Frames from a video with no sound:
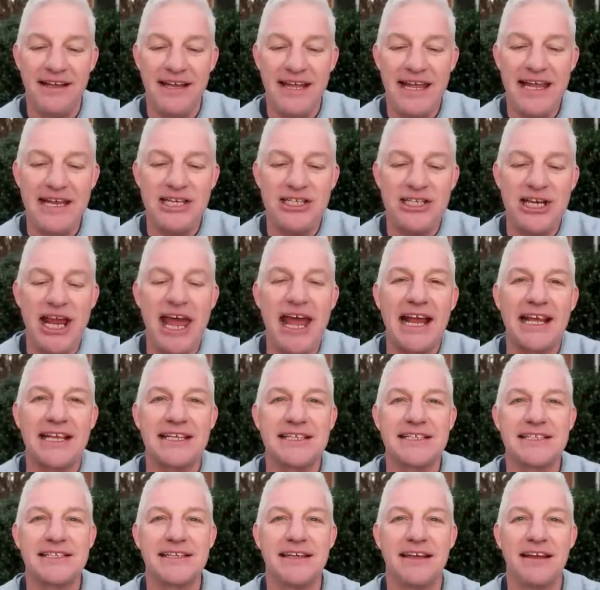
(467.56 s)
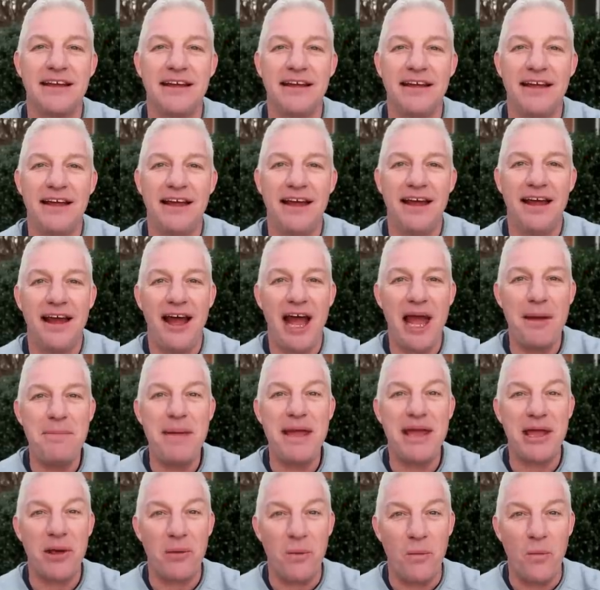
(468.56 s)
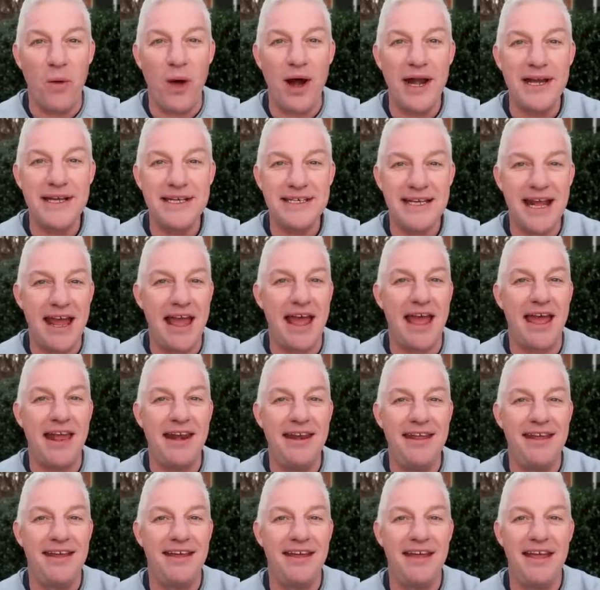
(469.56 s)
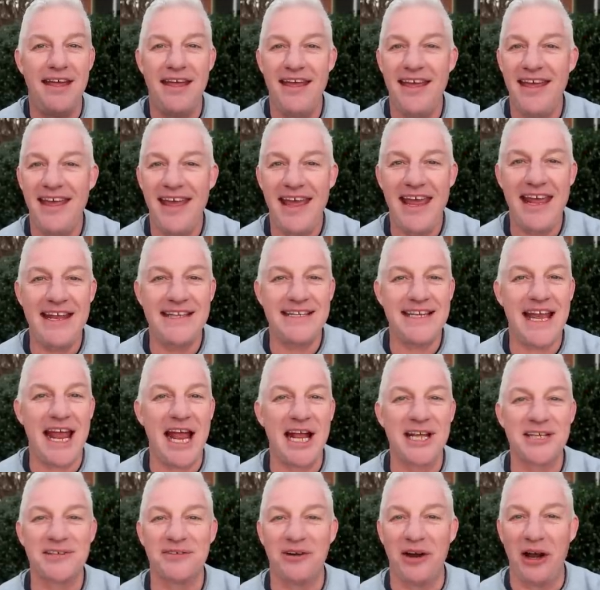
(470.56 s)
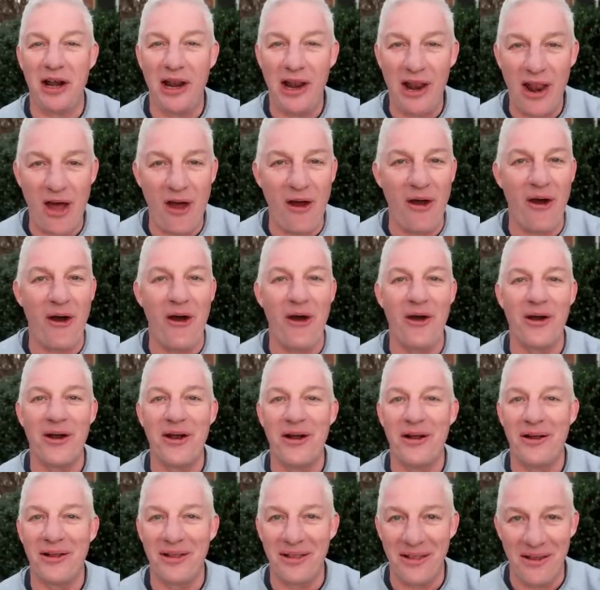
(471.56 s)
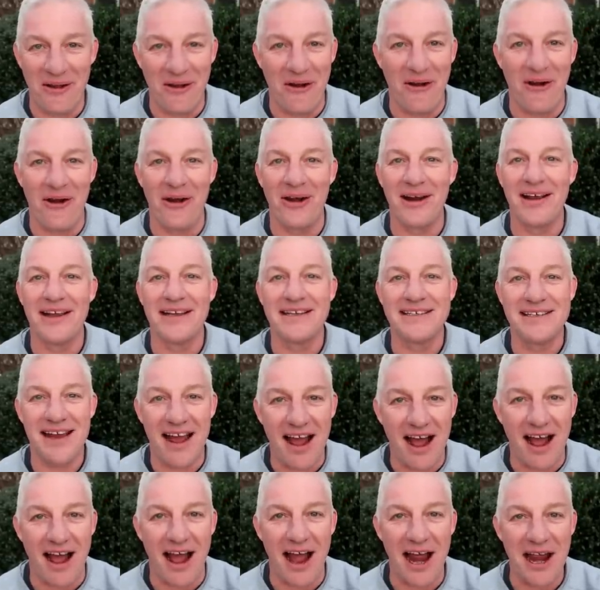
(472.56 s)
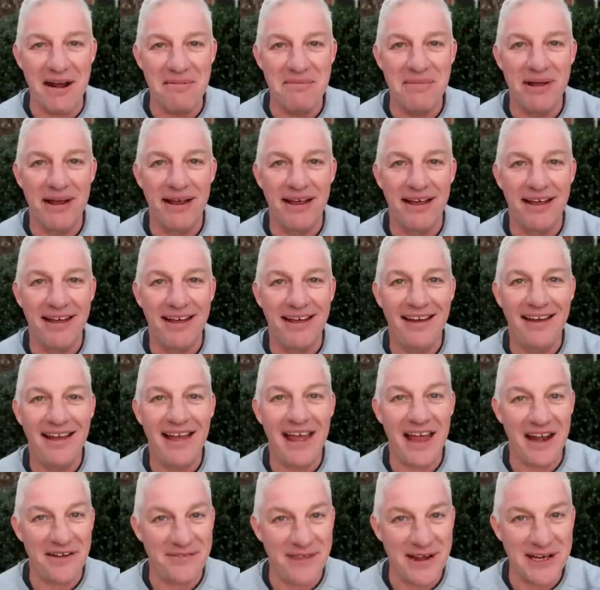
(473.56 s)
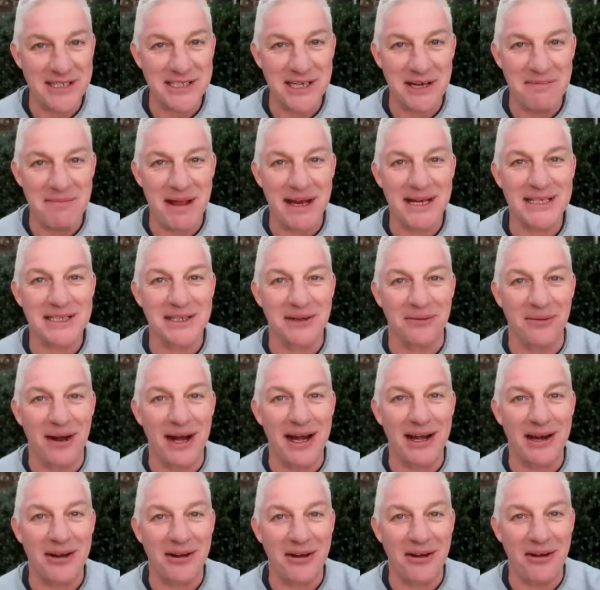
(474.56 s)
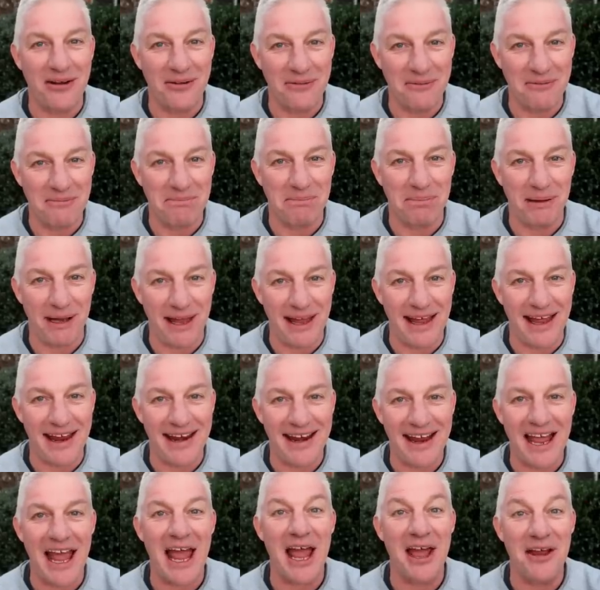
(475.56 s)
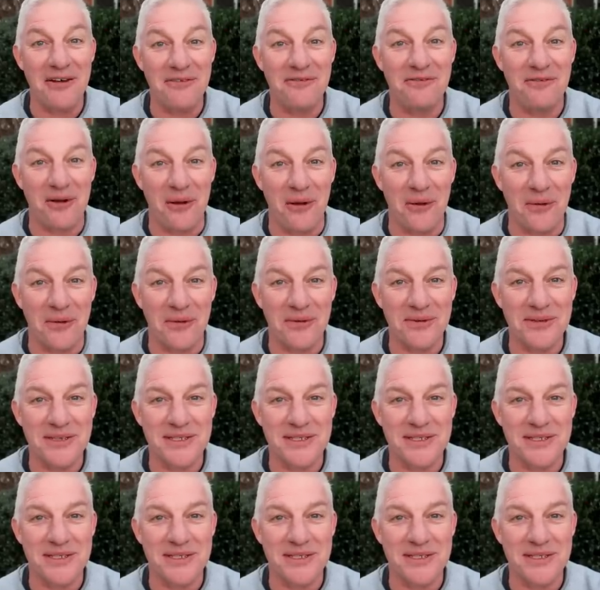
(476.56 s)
he checks, I make it 110, he tanks for a long, long time, and eventually makes the right play and folds.